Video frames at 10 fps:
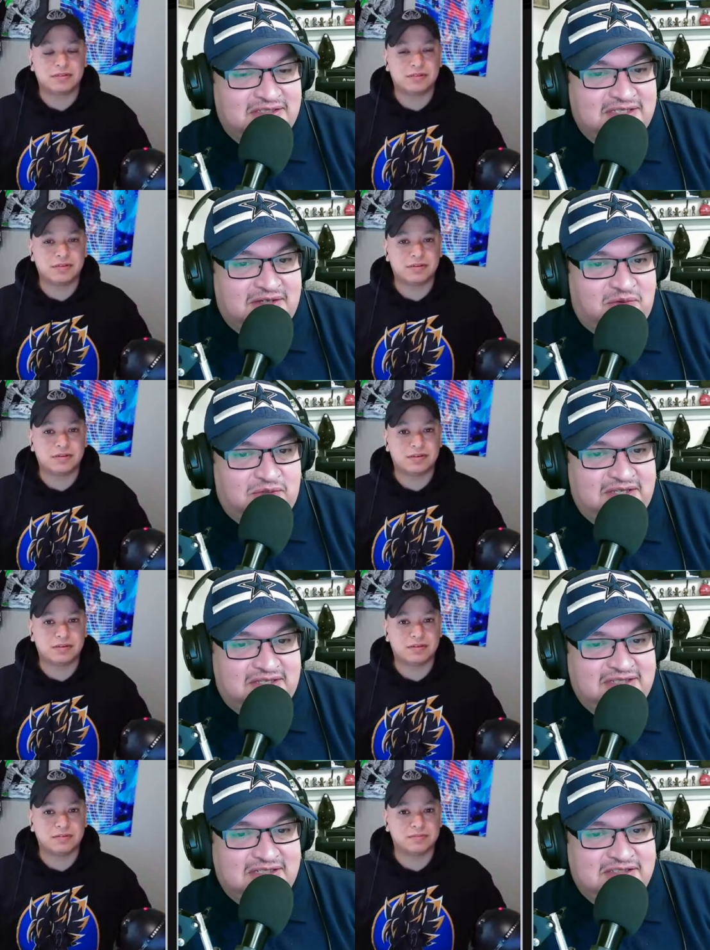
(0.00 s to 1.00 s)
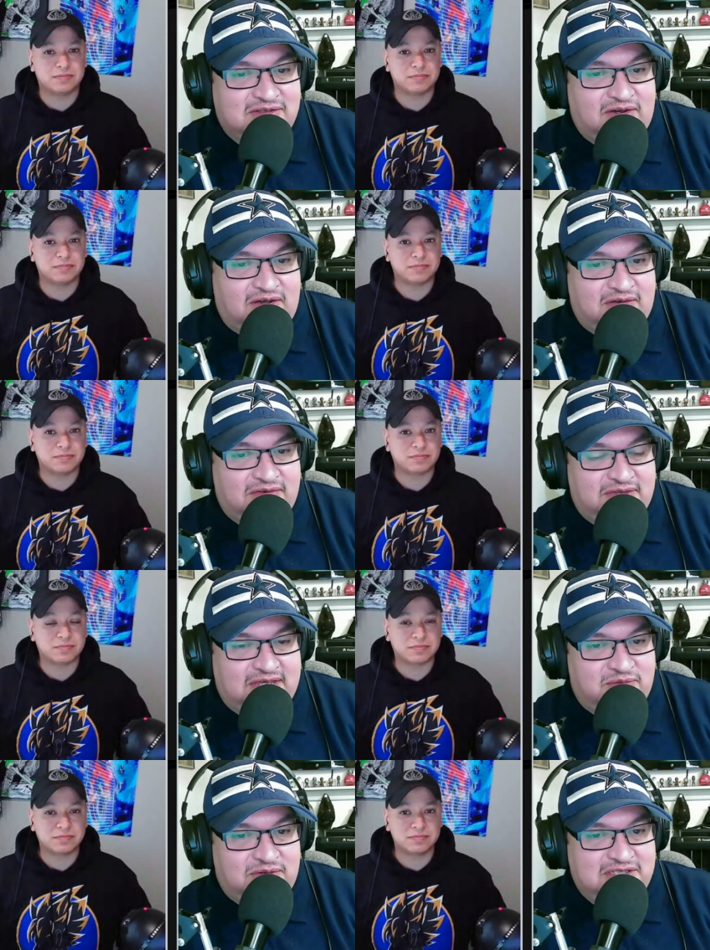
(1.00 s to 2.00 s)
Speaker 1: to tell you, one of the things I saw
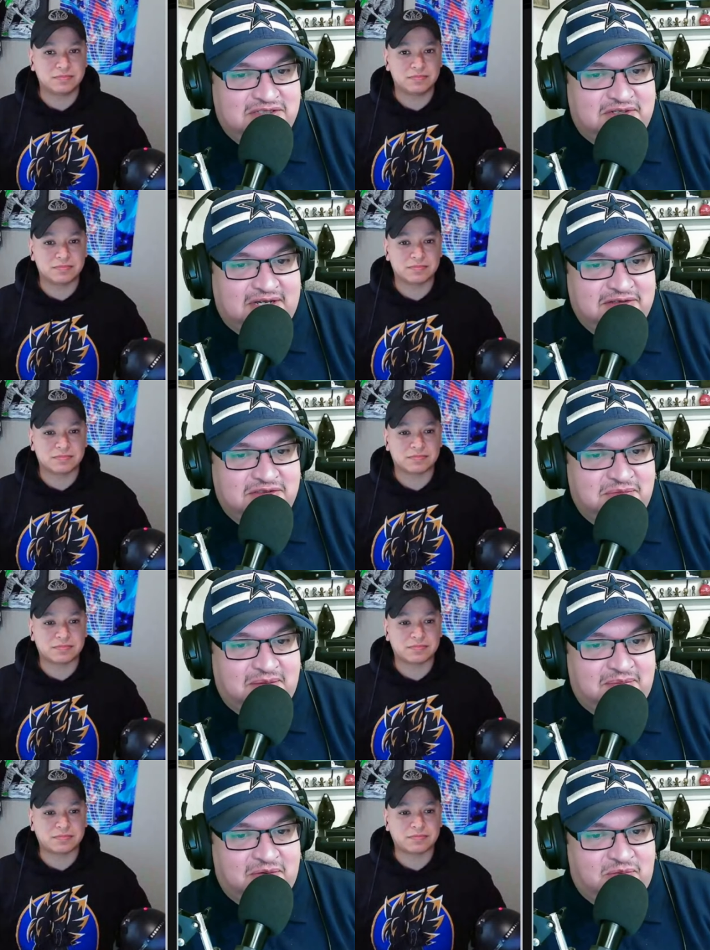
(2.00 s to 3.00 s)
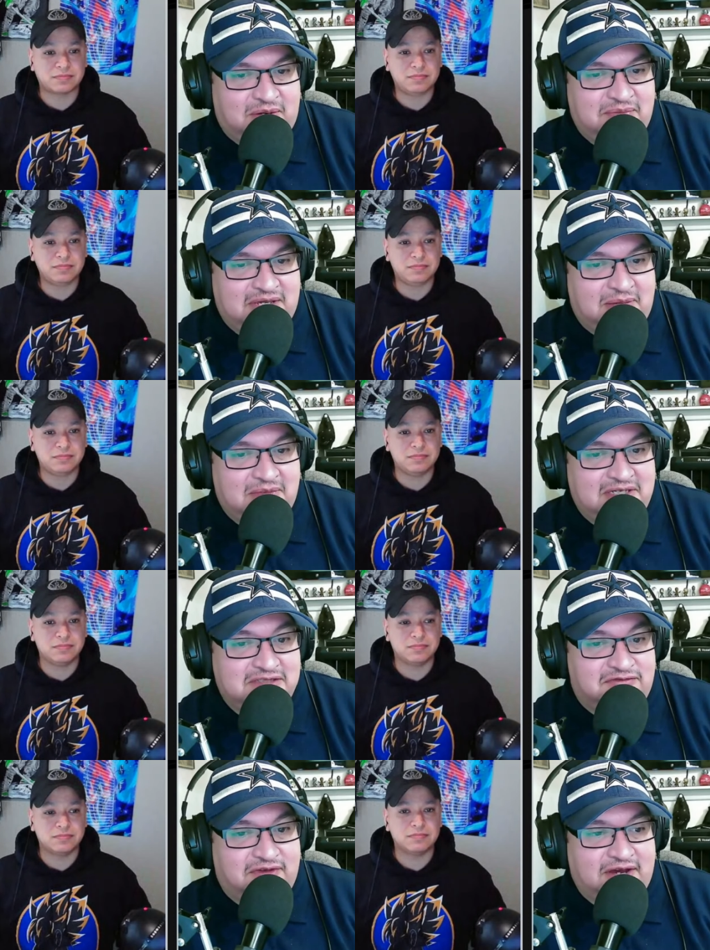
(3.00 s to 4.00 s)
that really stood out to me about Wembanyama, he's
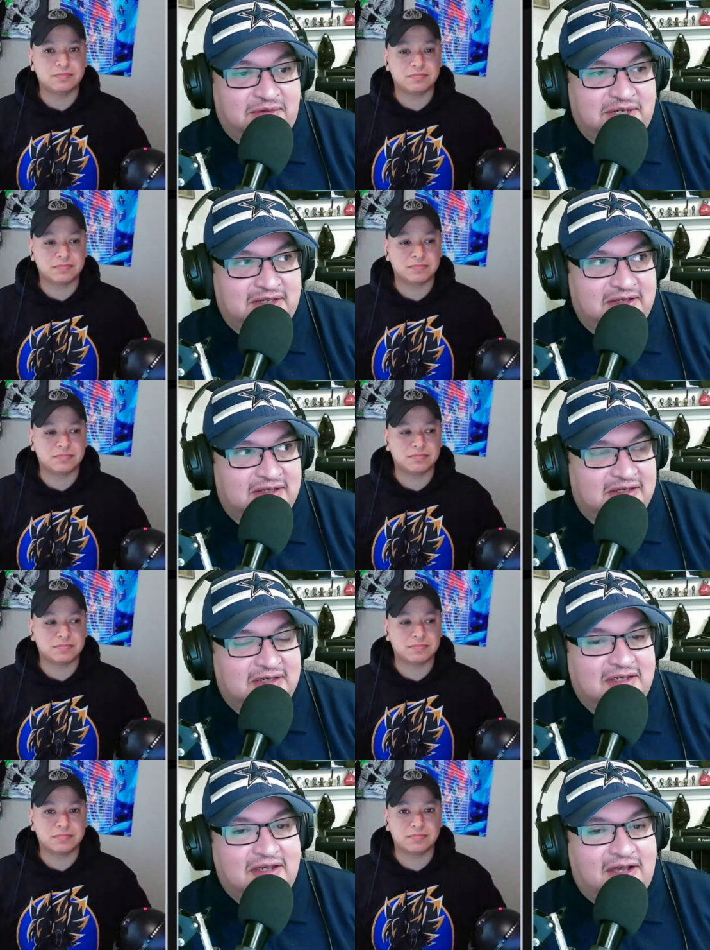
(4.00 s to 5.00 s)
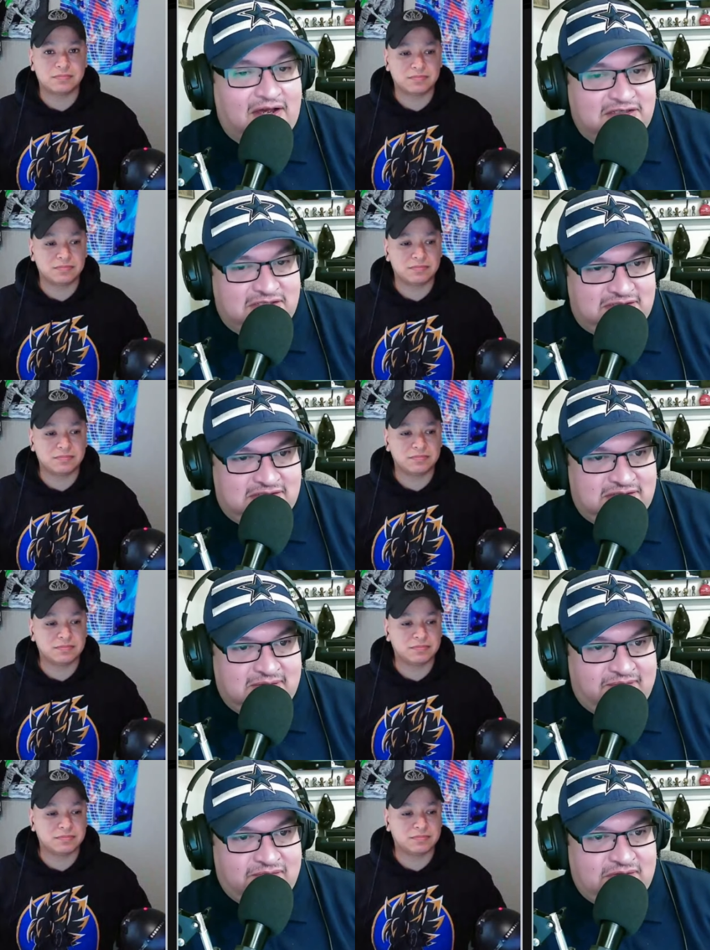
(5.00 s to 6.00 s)
very conscious
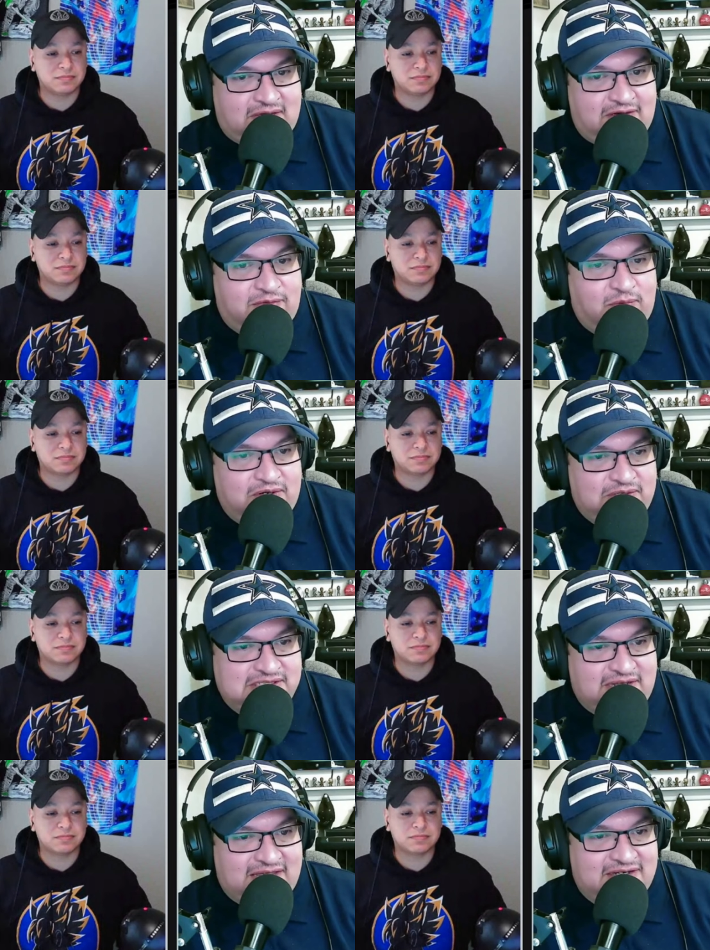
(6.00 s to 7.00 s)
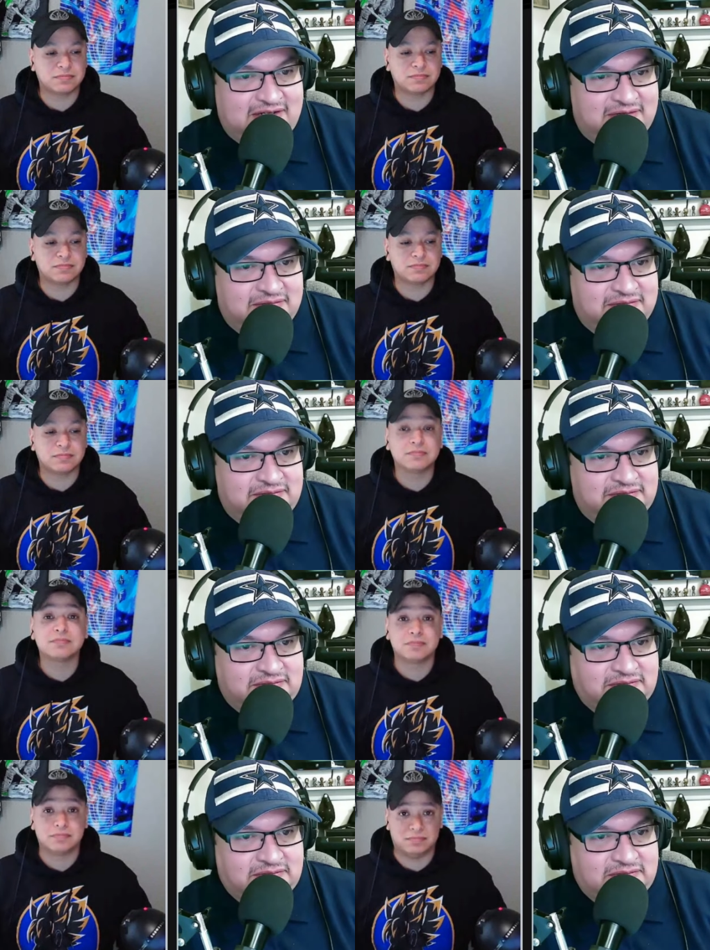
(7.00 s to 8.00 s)
of where he's landing
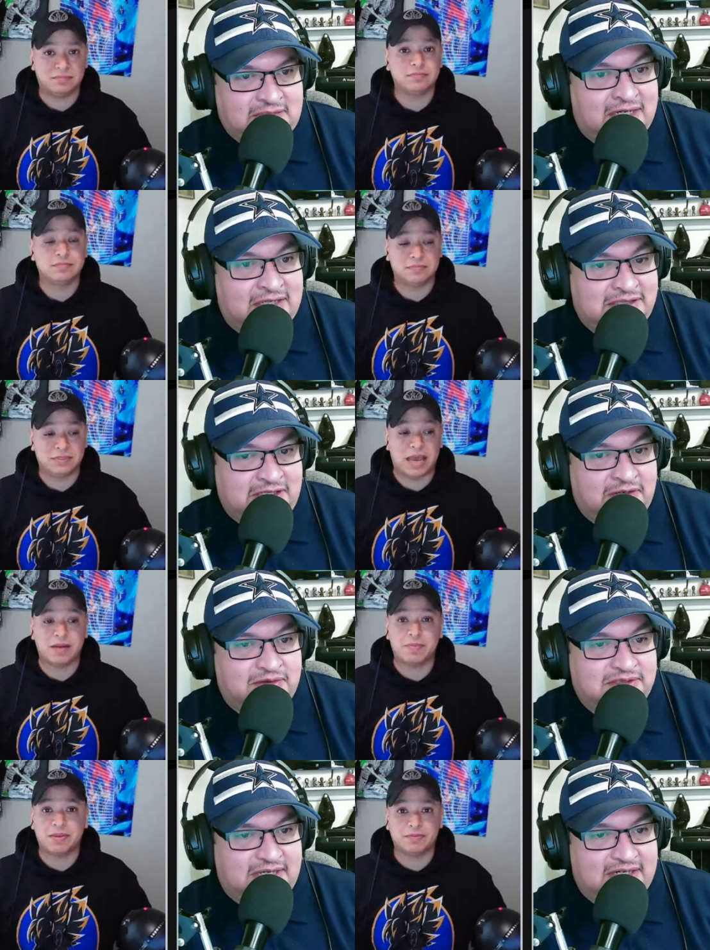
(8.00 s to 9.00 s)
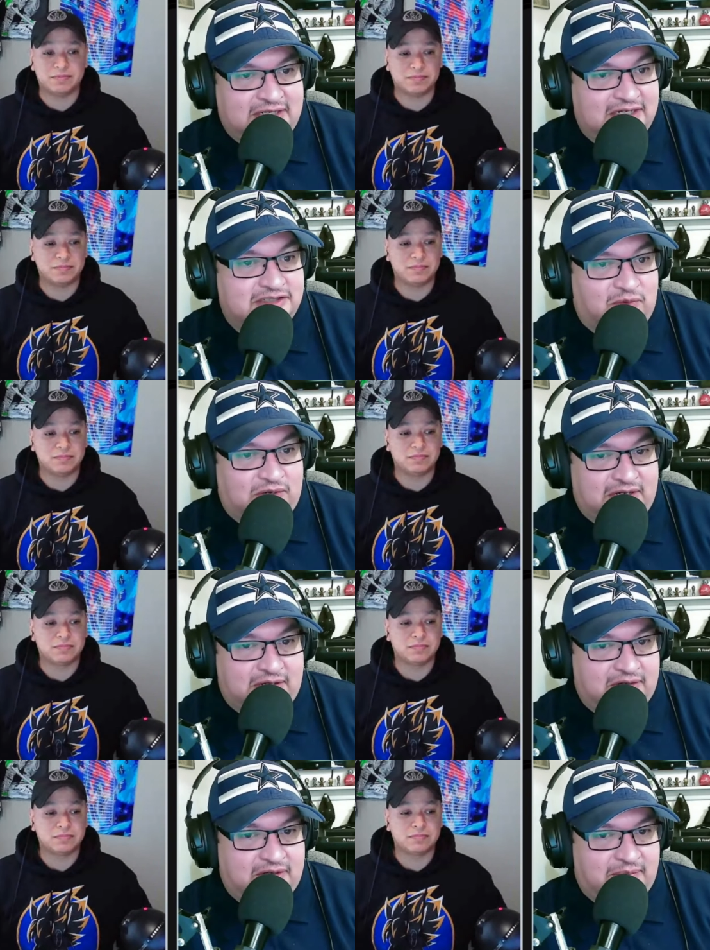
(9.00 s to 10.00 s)
because he knows Got that him. he doesn't want
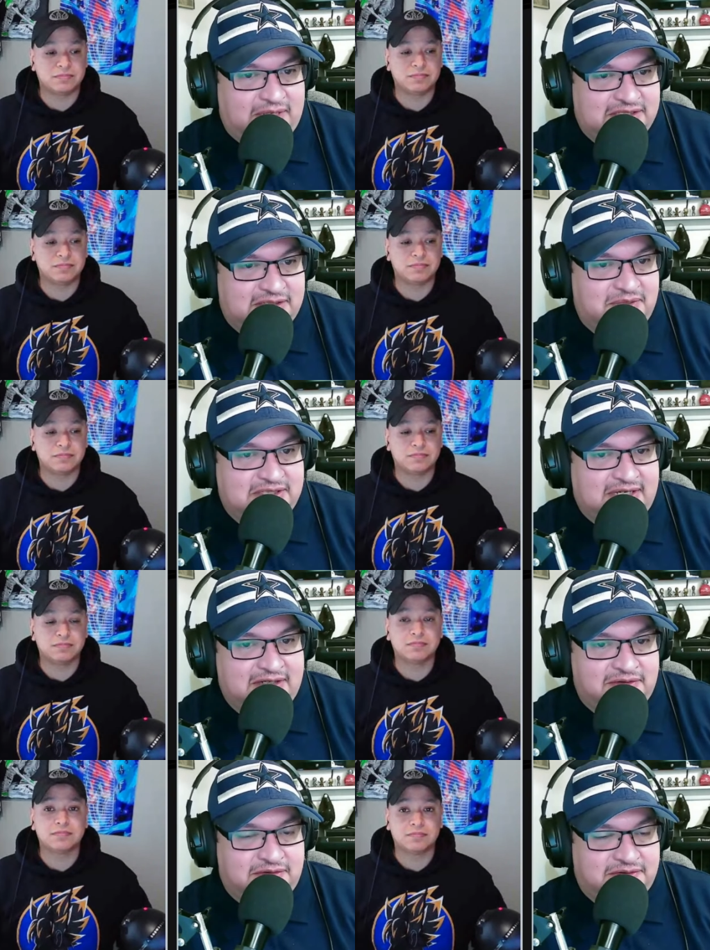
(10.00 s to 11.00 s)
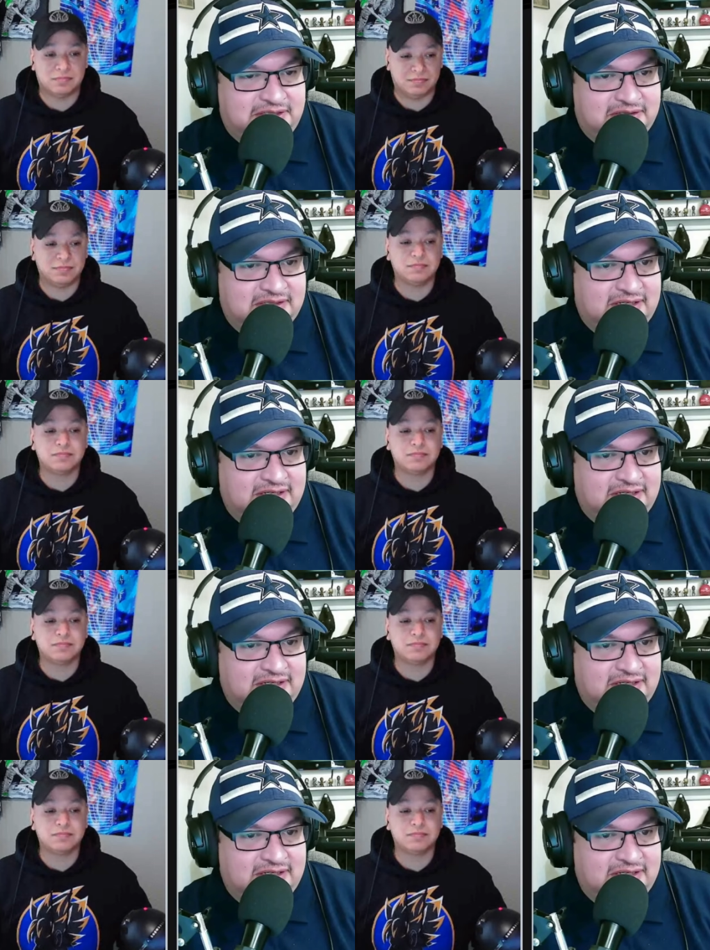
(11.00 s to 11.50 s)
to mess up his ankles, his